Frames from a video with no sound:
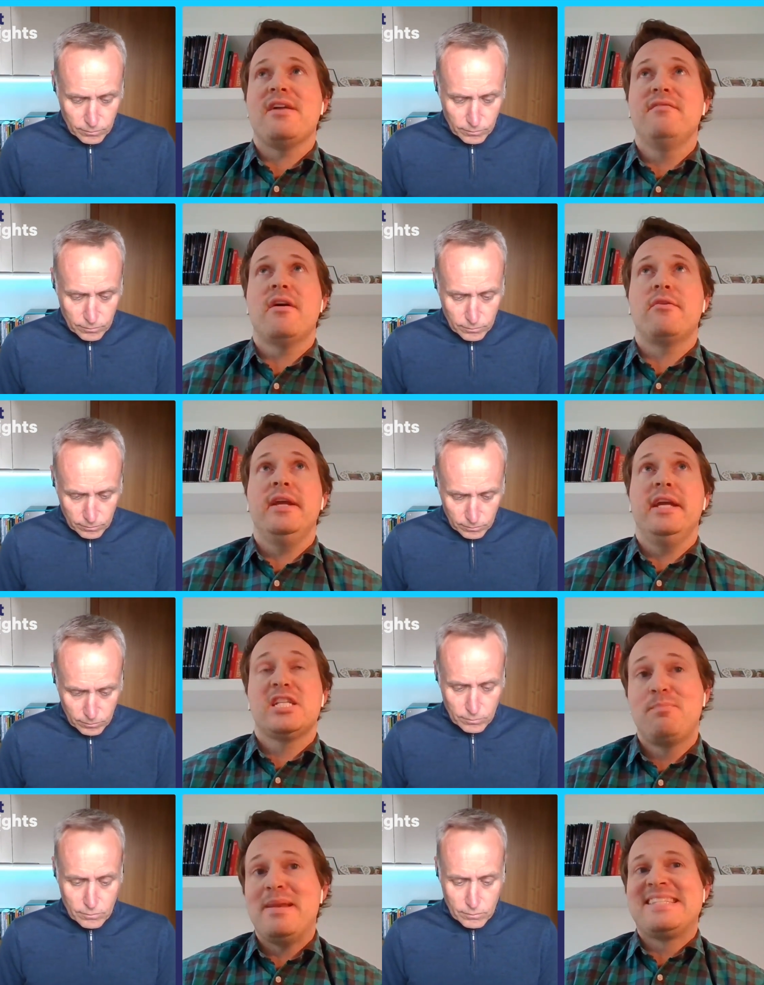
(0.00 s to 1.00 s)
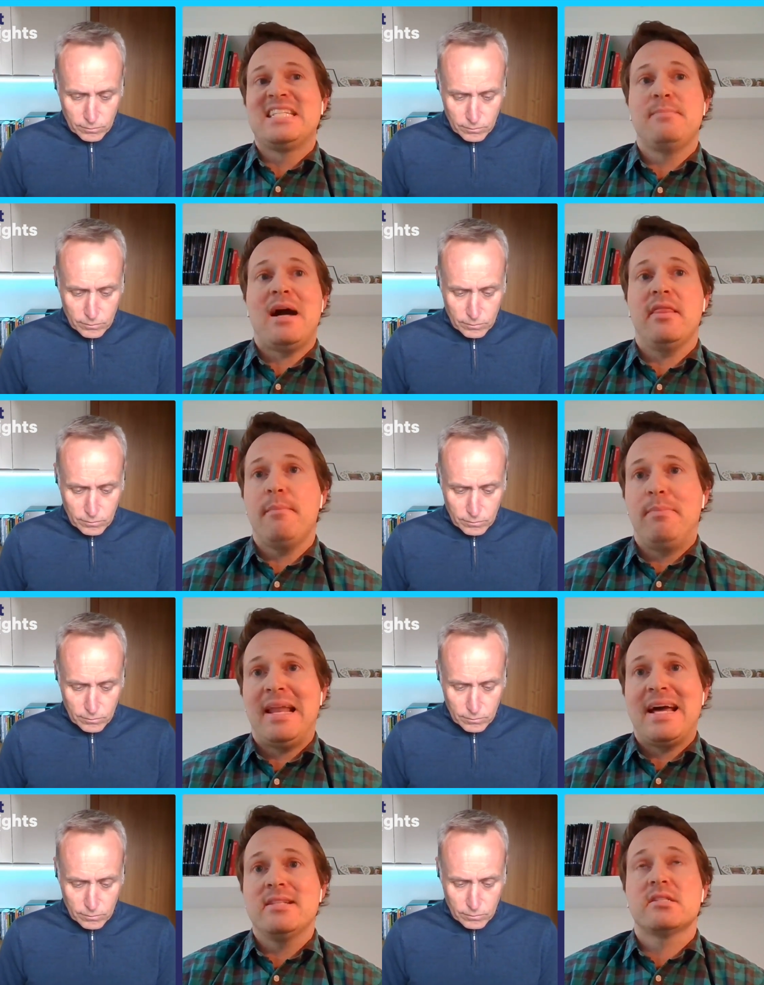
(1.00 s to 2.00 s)
Speaker 1: and very explicit about their
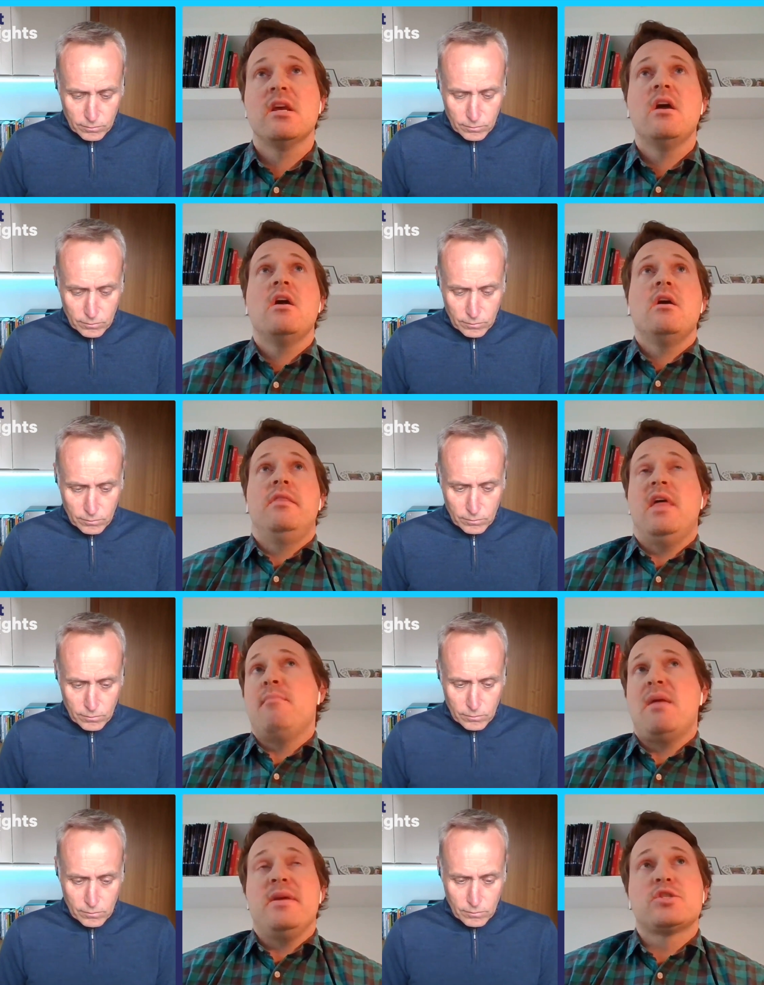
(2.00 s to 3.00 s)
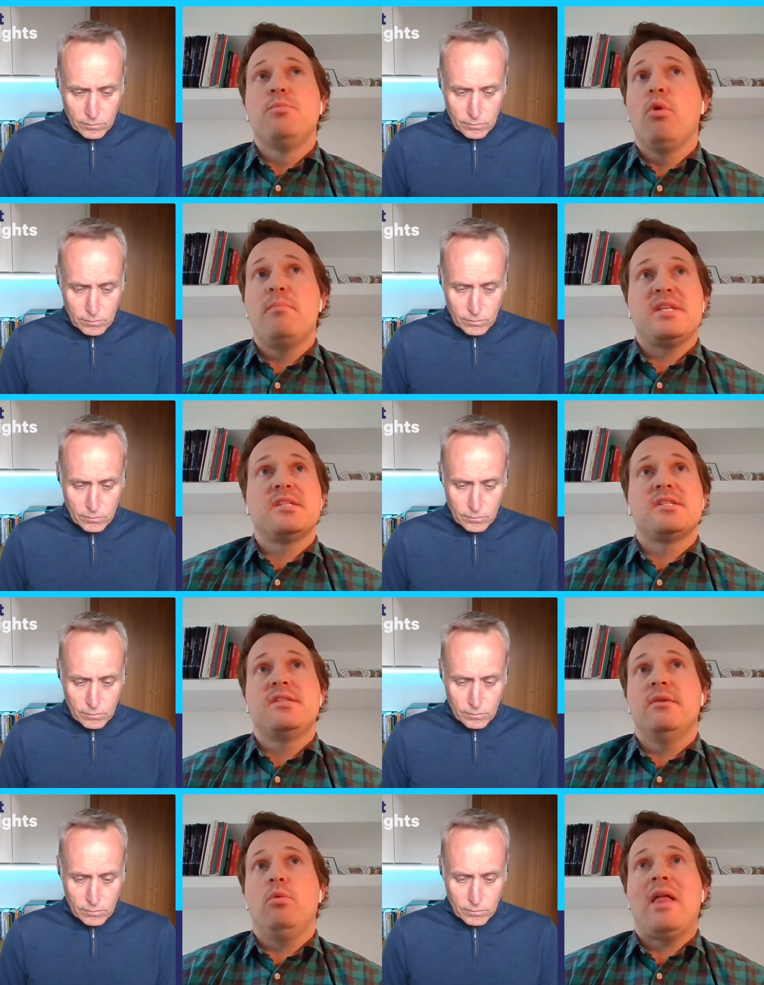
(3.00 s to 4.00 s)
plans they may be a smaller business
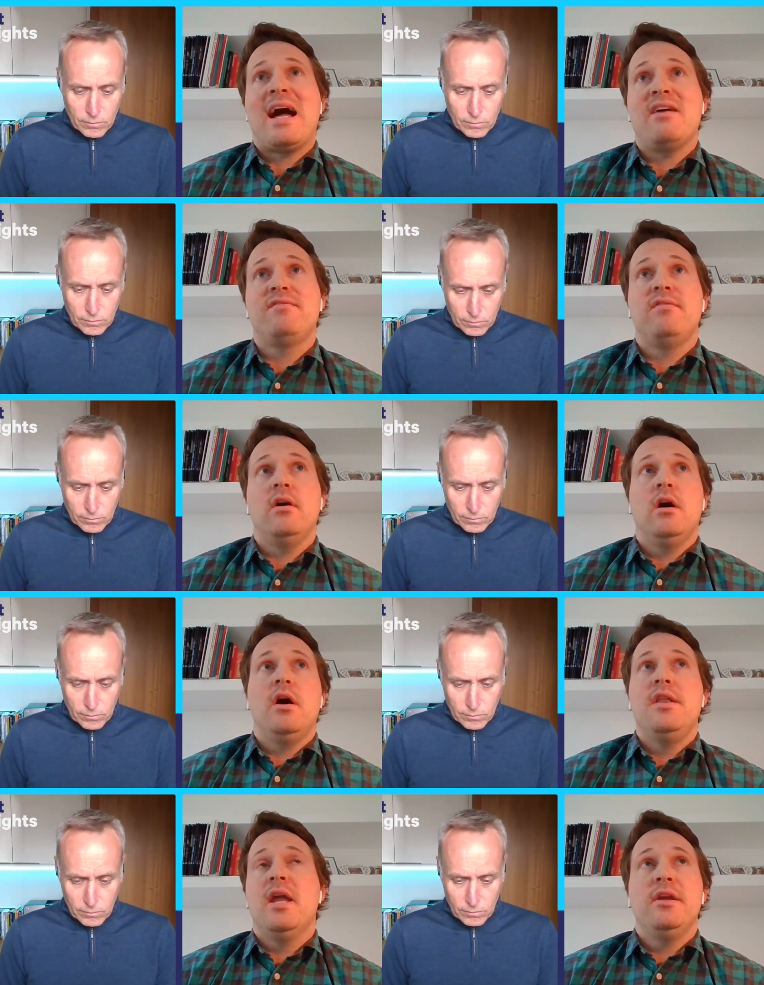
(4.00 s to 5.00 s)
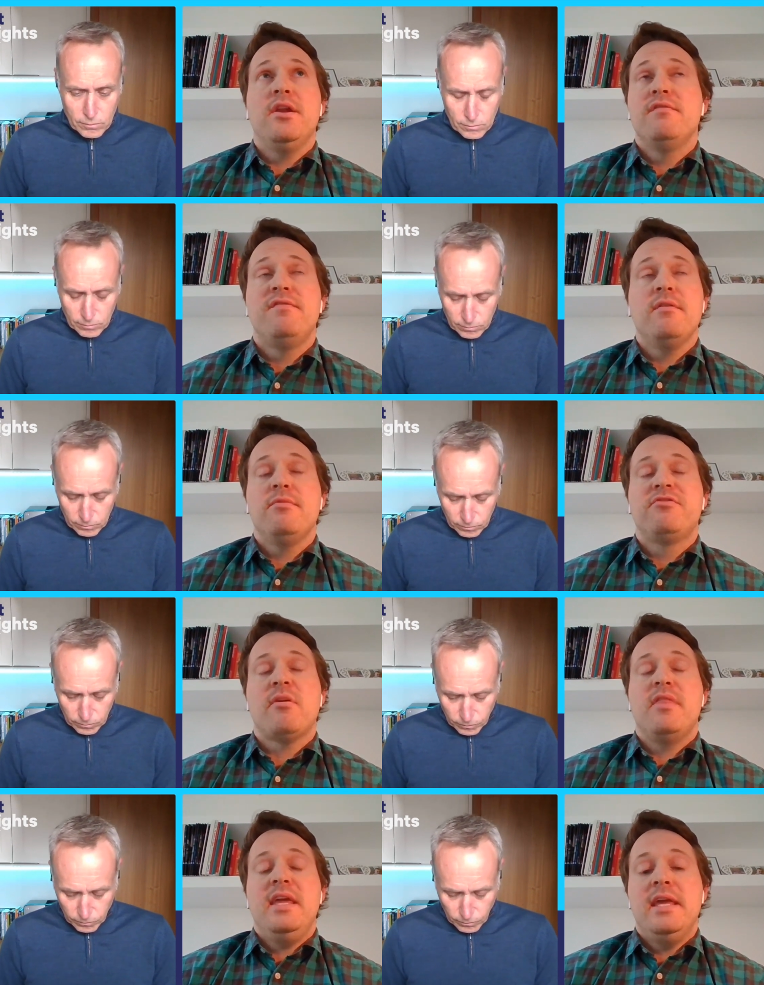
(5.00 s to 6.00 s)
that will have, uh, you know,
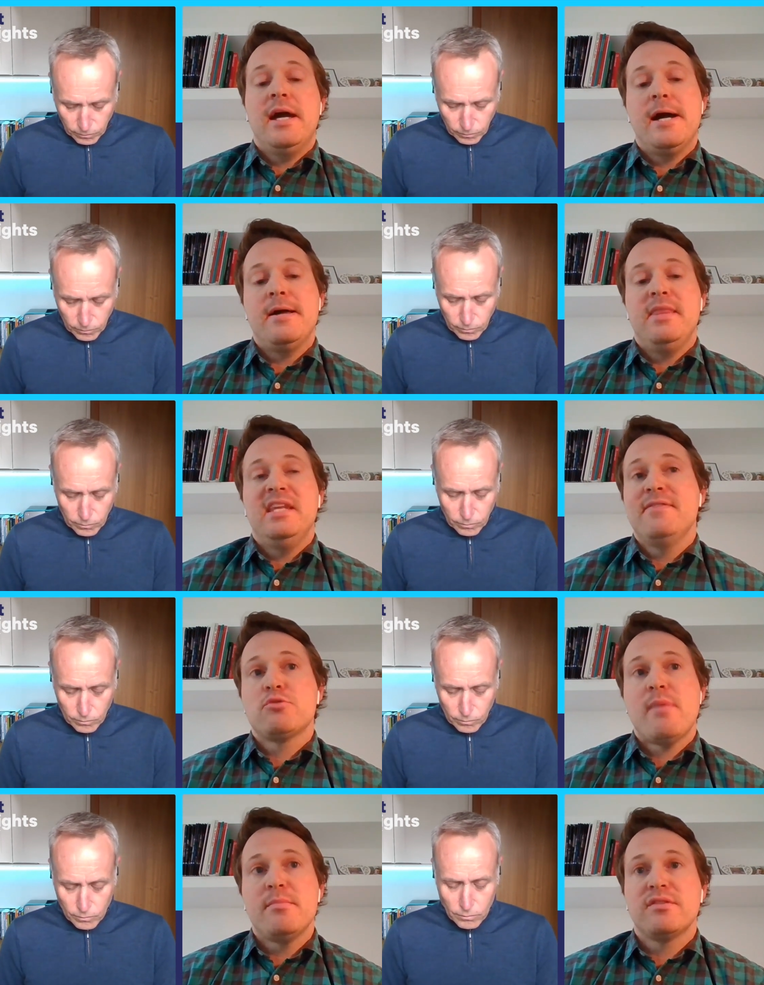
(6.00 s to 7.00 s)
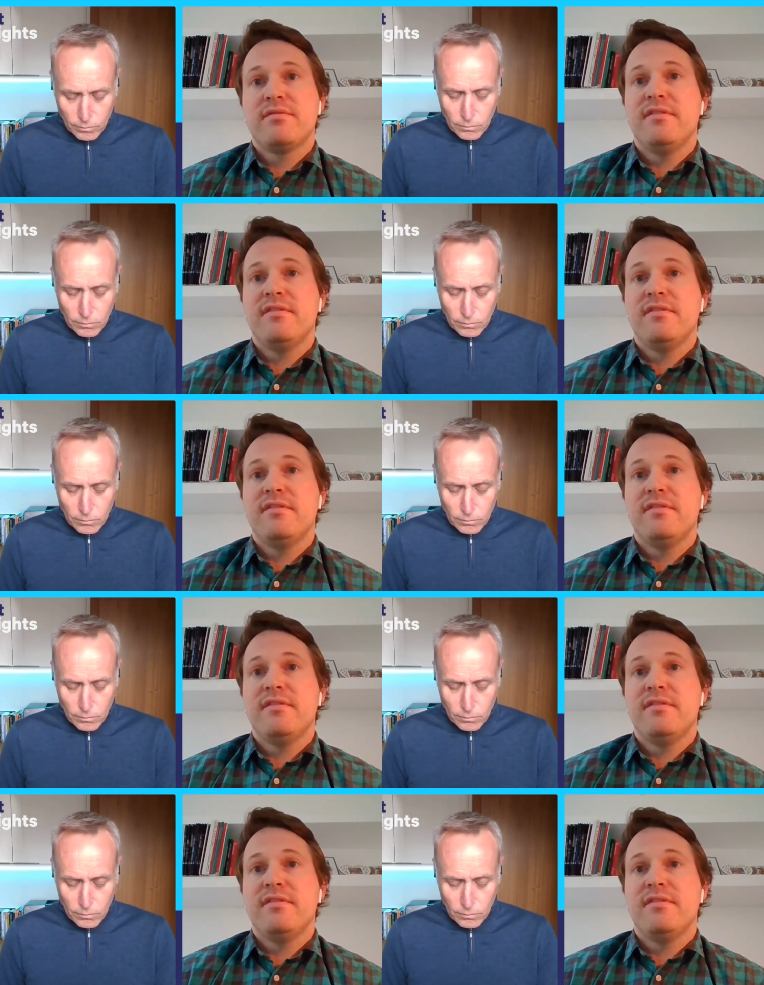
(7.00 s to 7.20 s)
some of the uh, the individual members of the